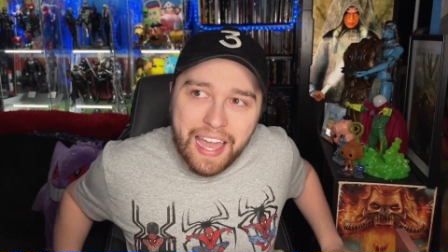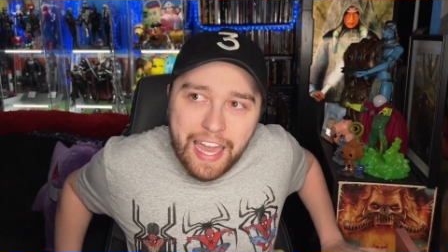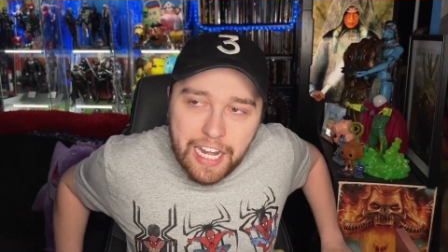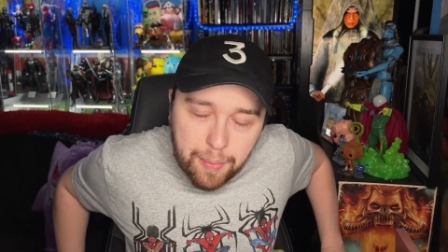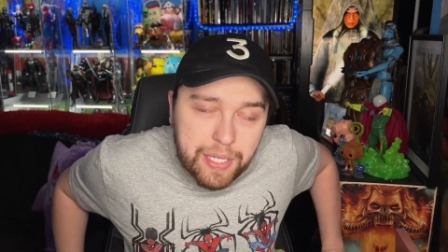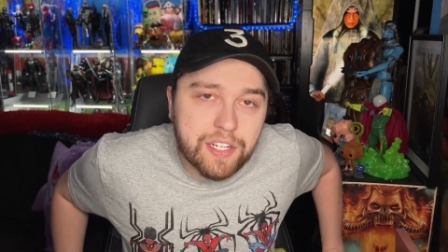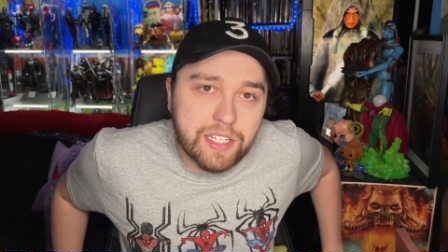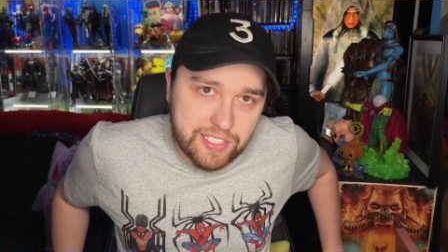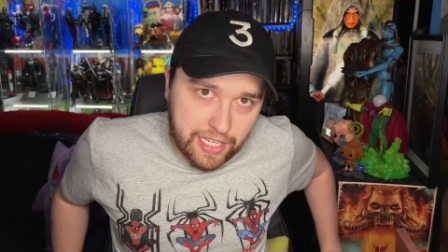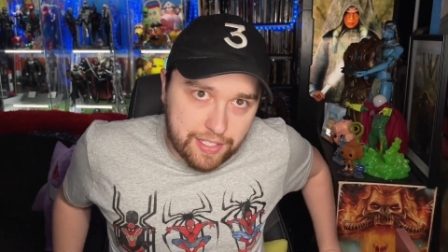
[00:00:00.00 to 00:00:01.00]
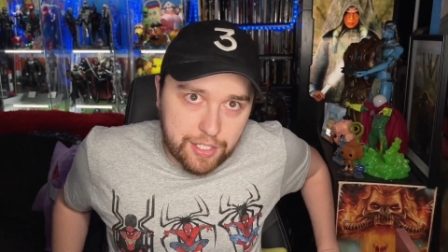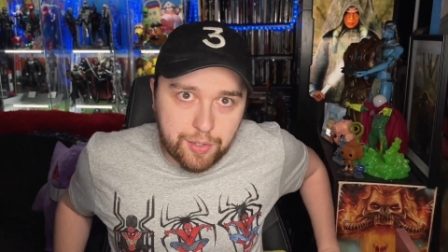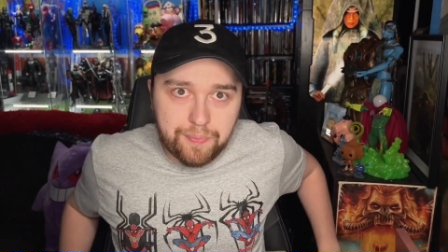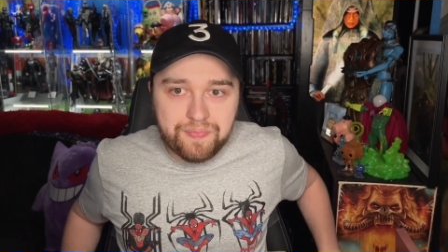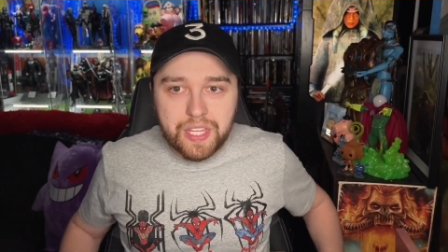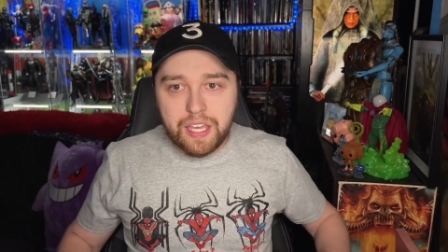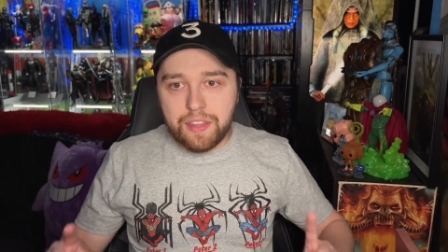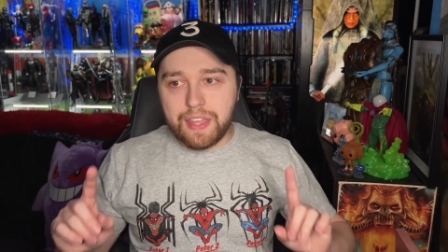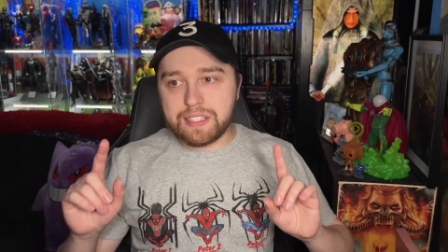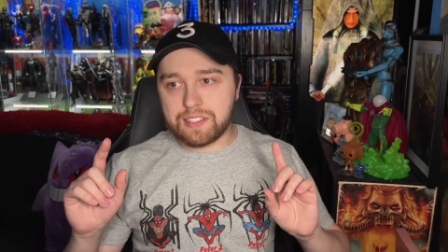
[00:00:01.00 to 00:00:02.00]
And I'm here to tell you
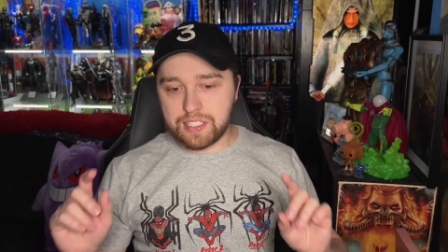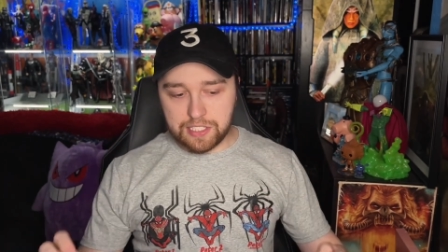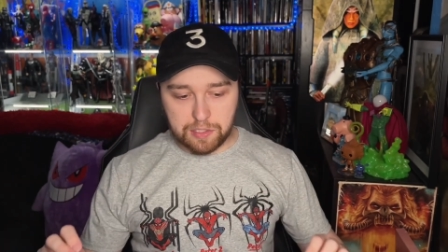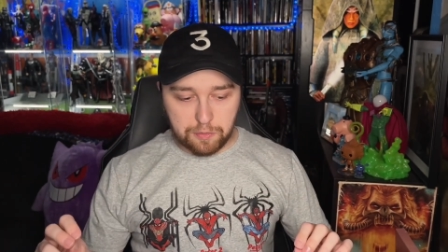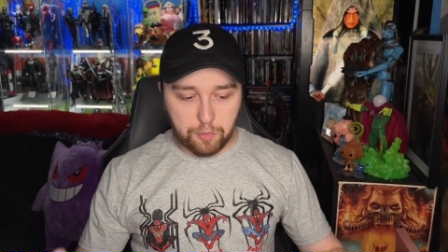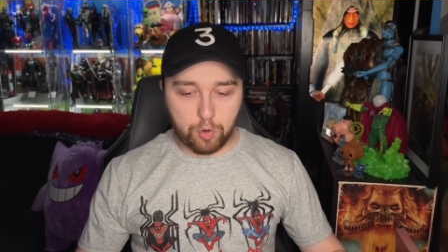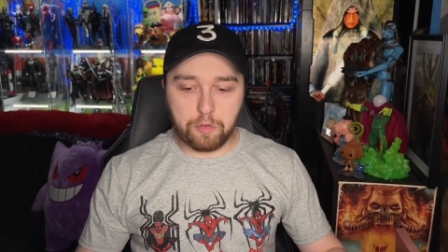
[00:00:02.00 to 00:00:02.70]
that Season 4